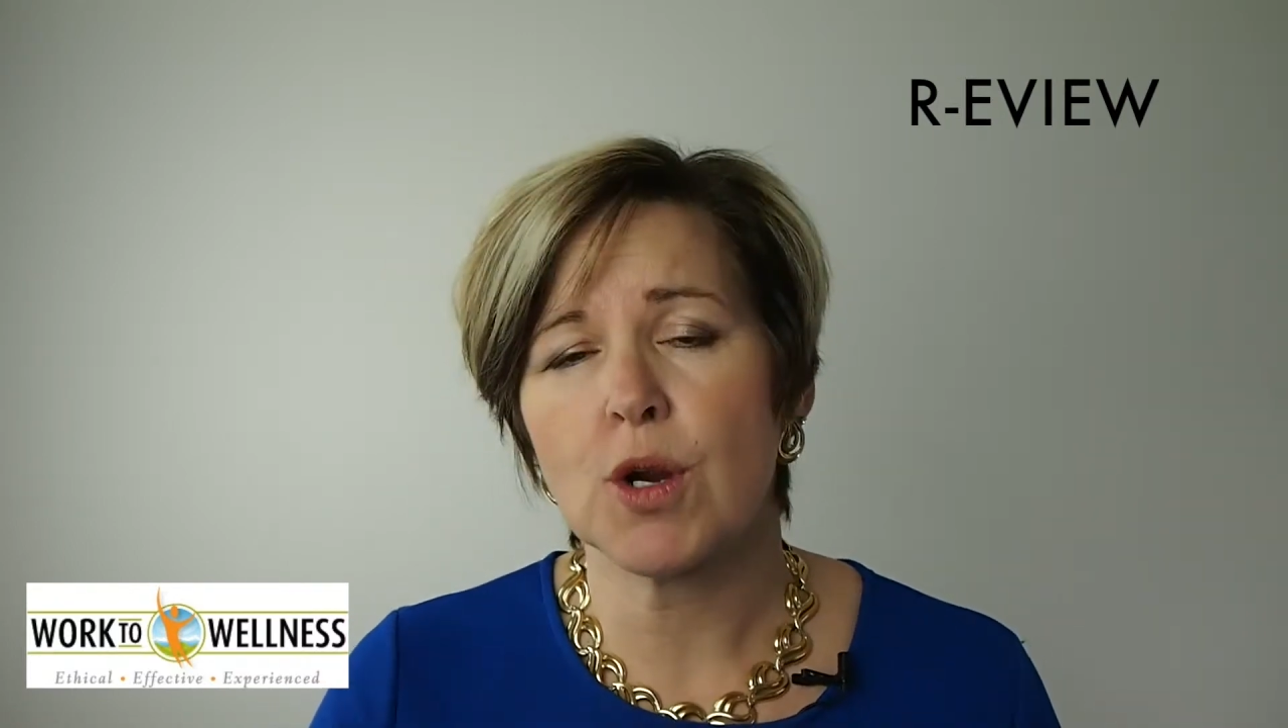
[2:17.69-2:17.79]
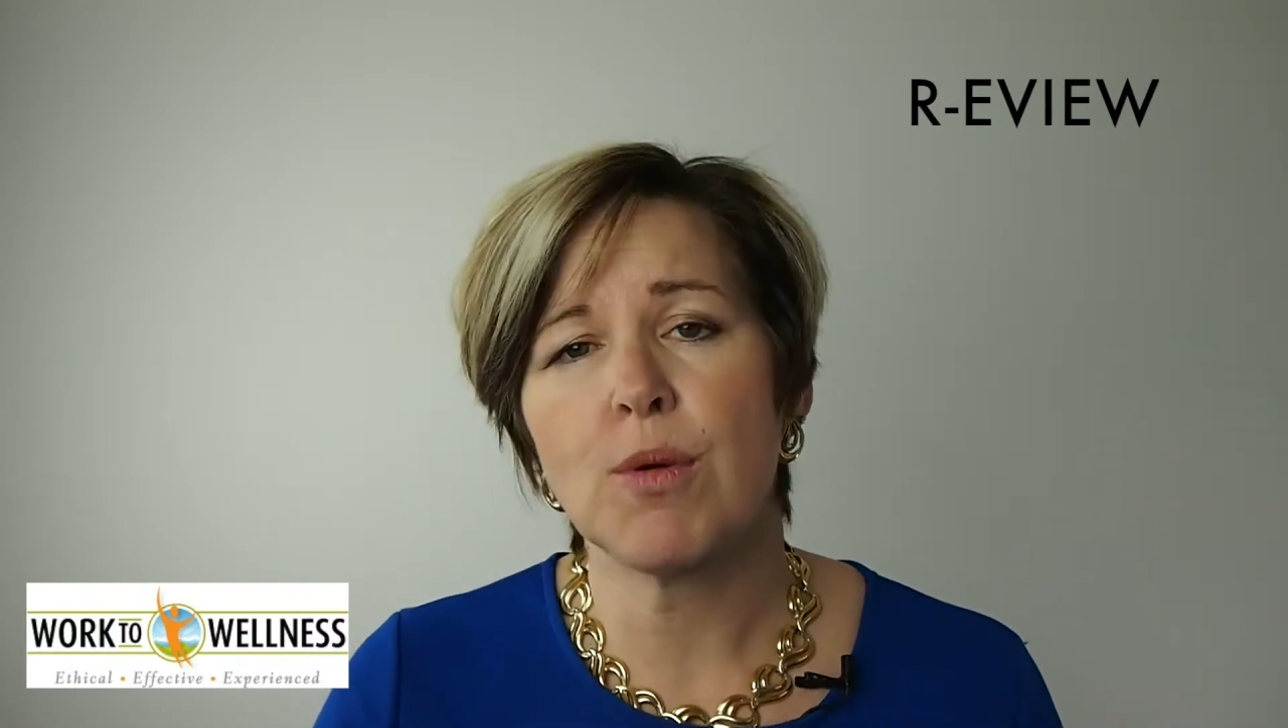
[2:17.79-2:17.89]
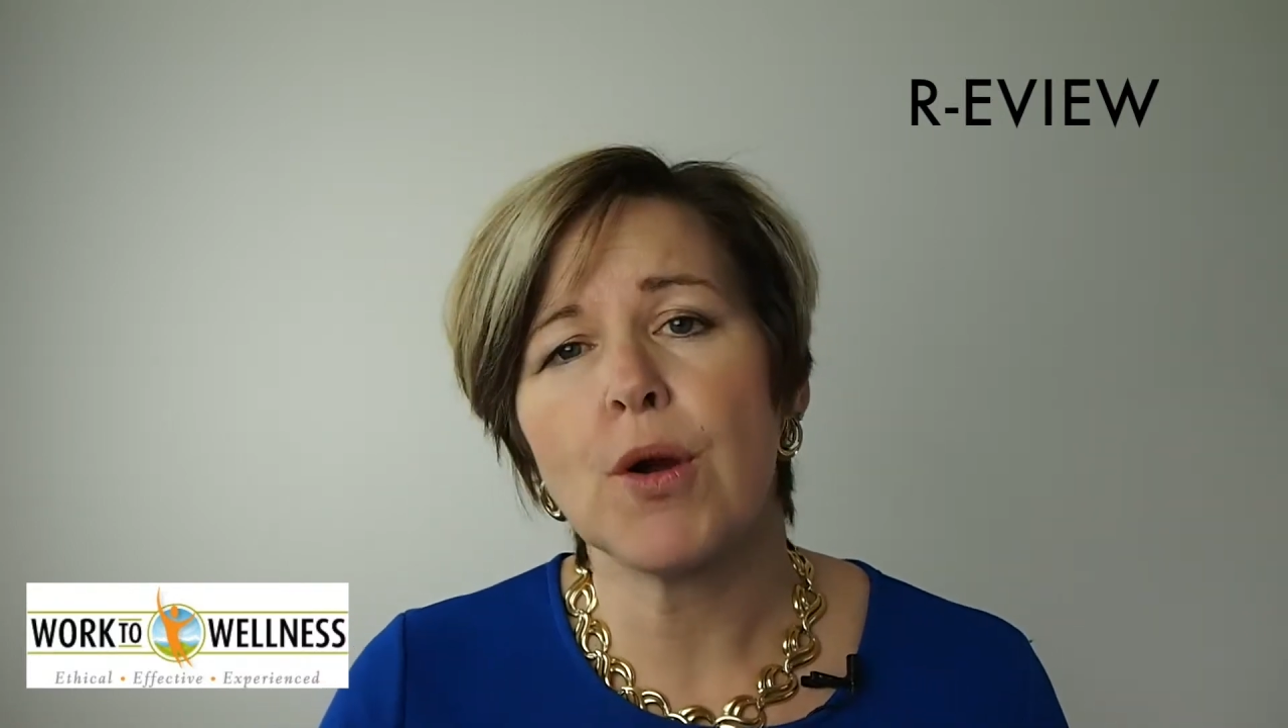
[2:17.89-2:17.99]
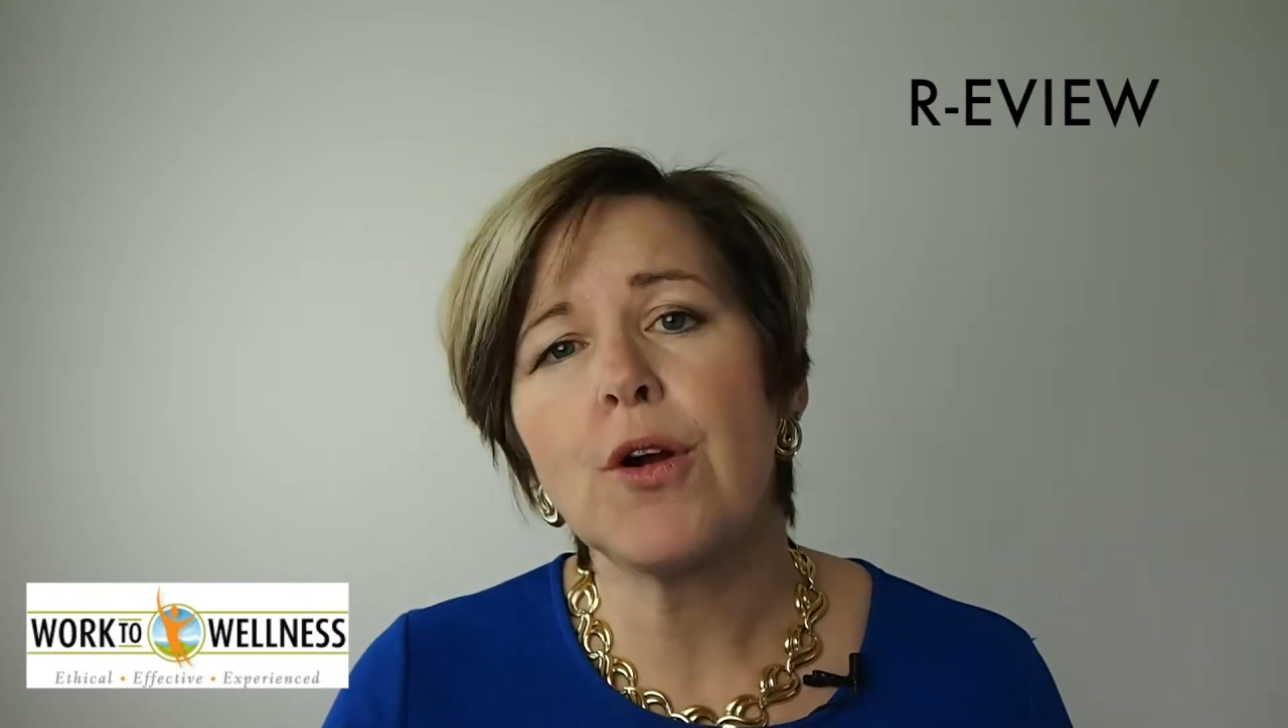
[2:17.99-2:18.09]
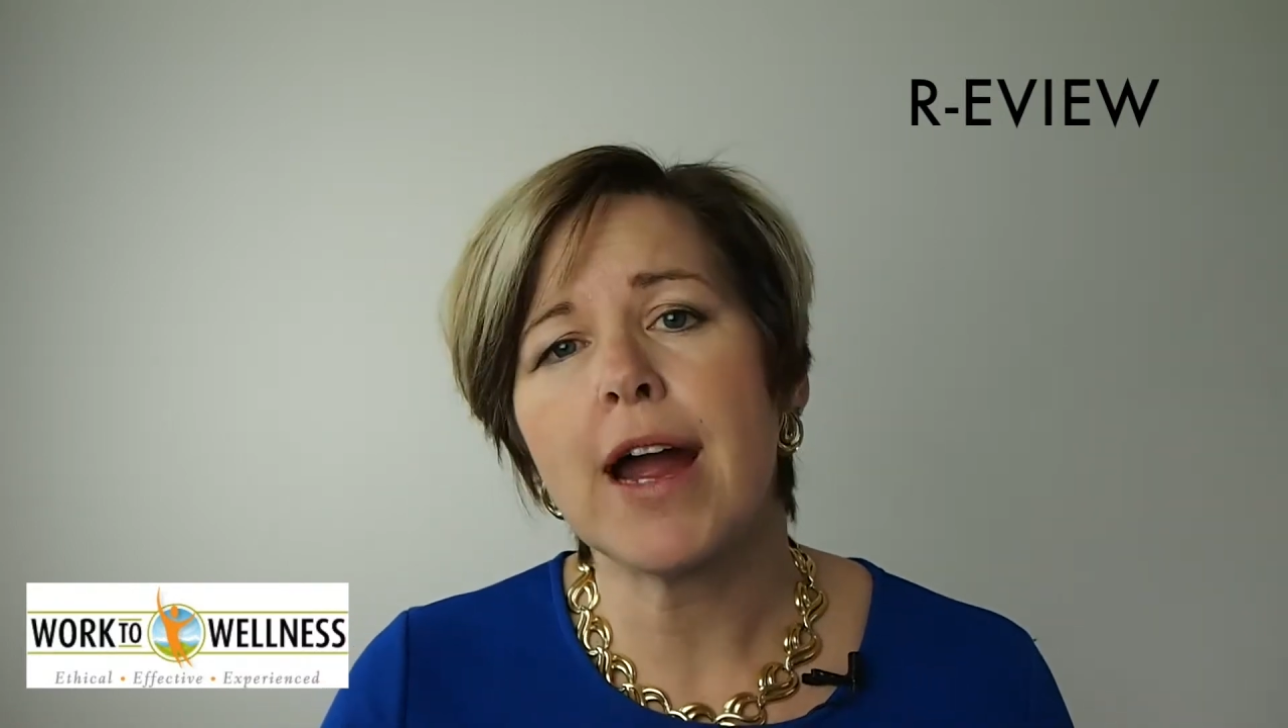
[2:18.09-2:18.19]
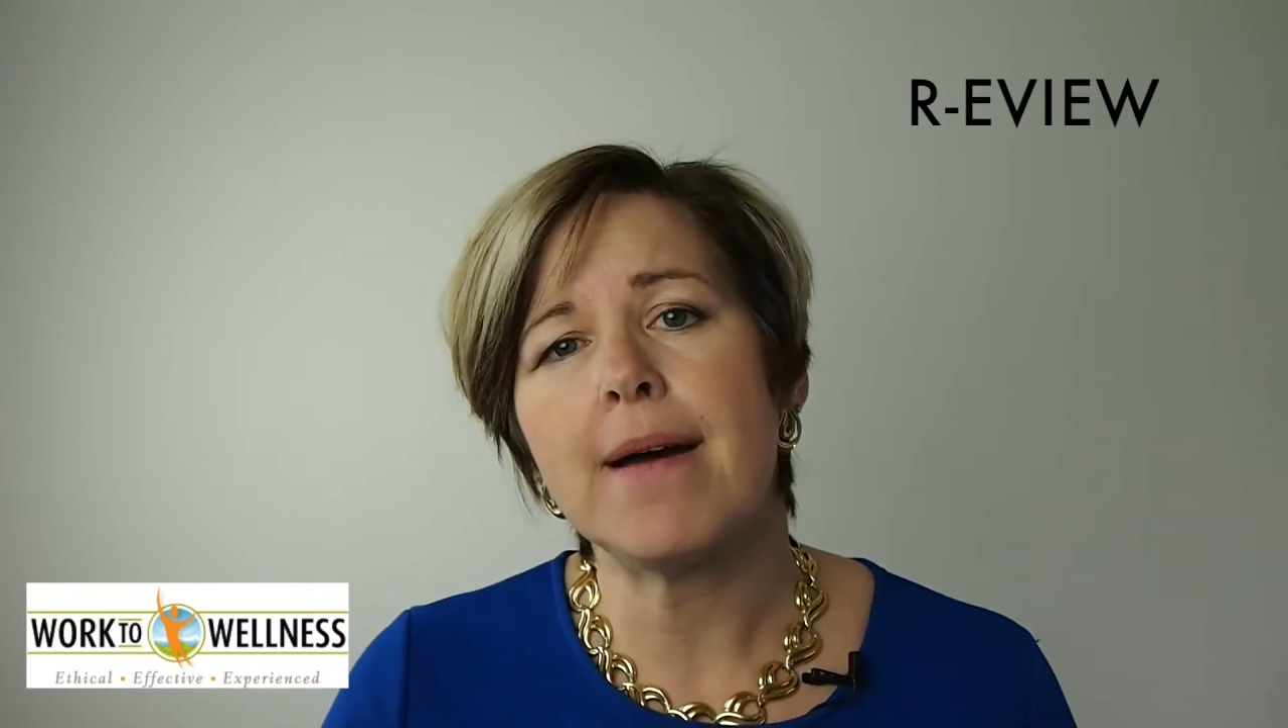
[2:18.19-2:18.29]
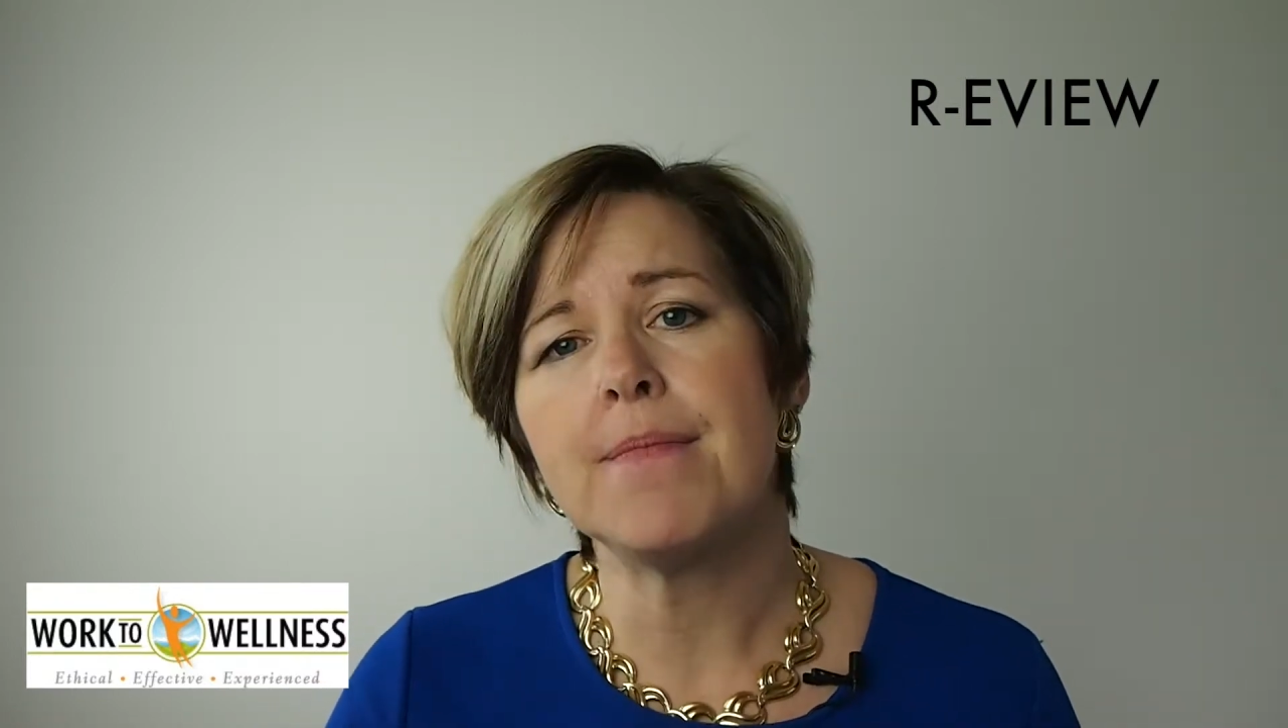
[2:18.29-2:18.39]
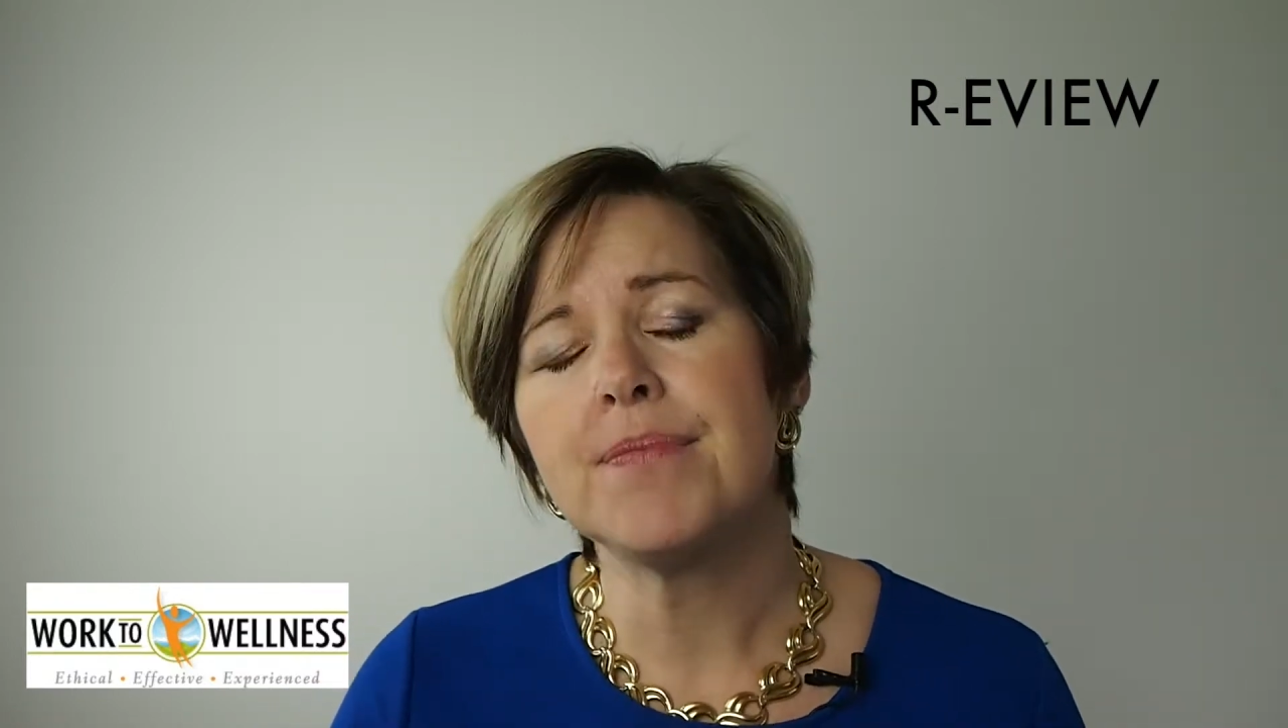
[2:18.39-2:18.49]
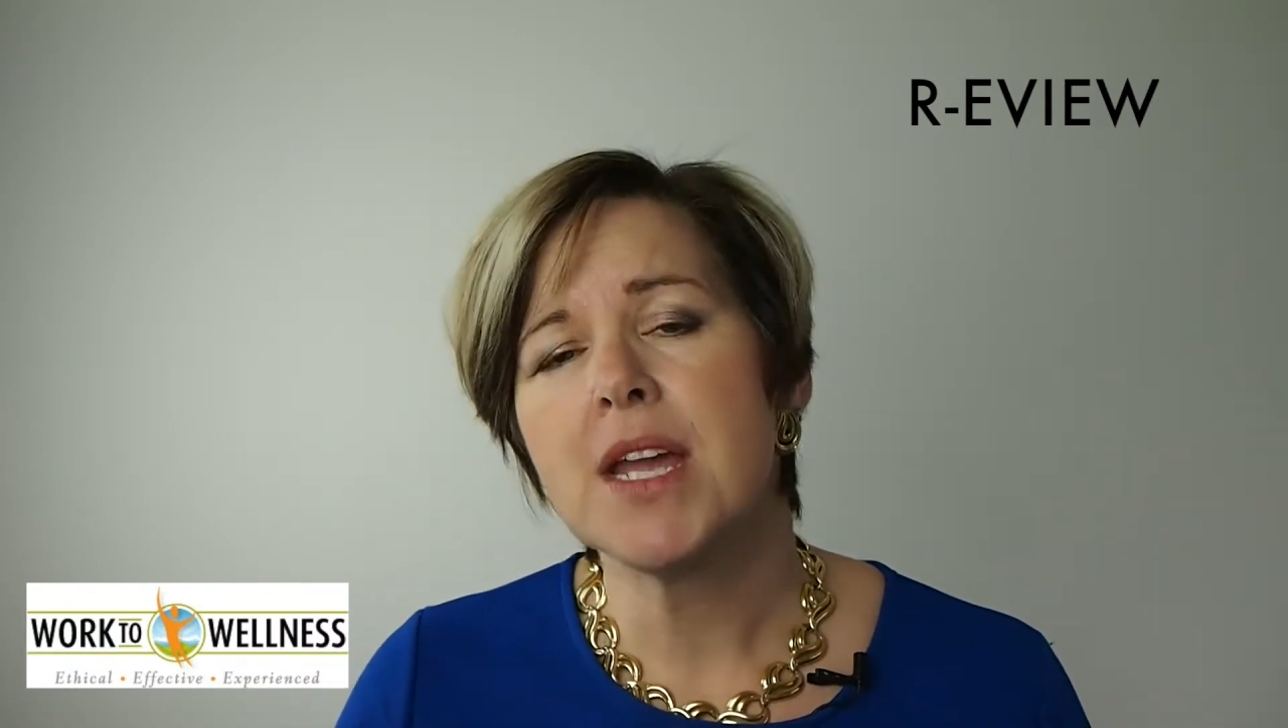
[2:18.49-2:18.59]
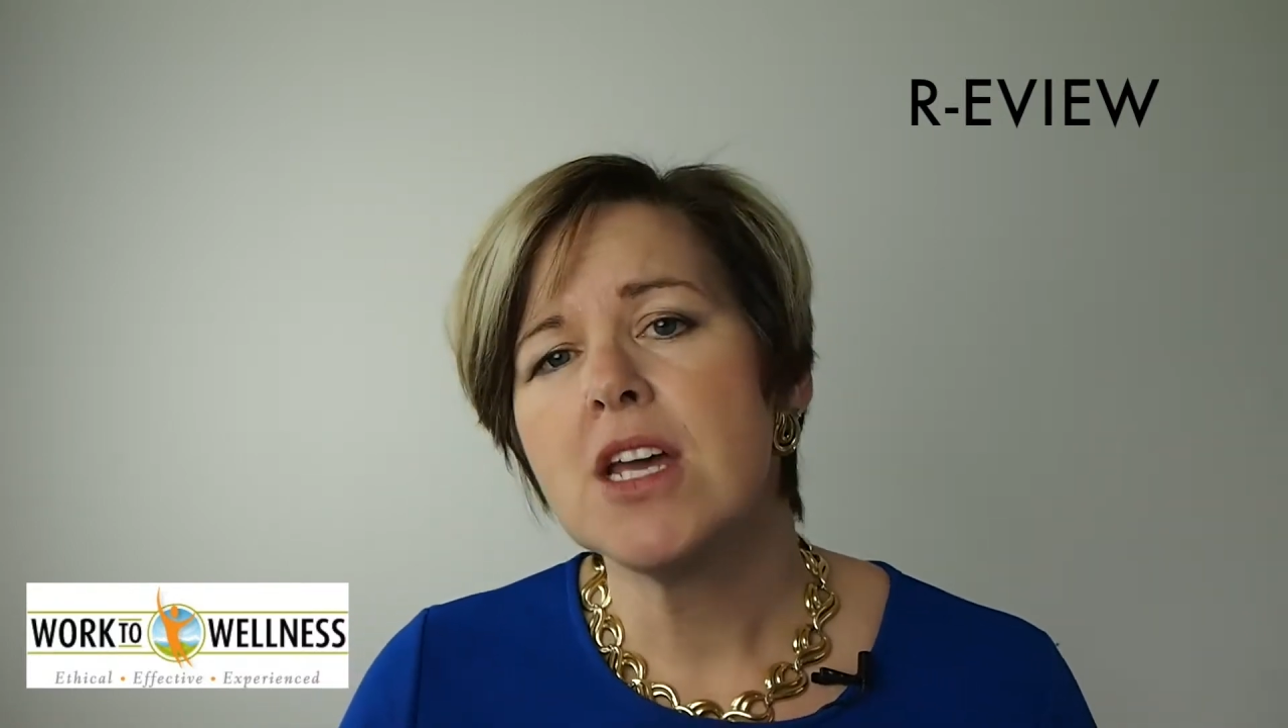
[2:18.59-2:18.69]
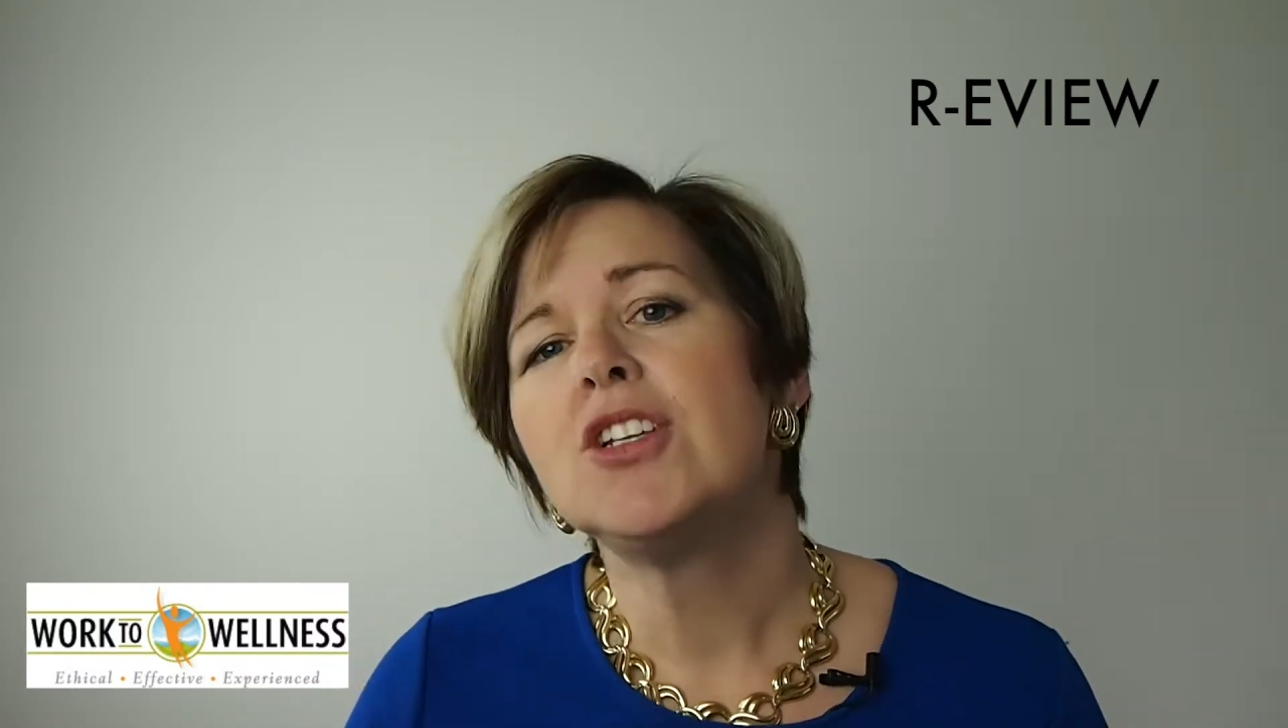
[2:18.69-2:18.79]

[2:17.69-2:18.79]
work program,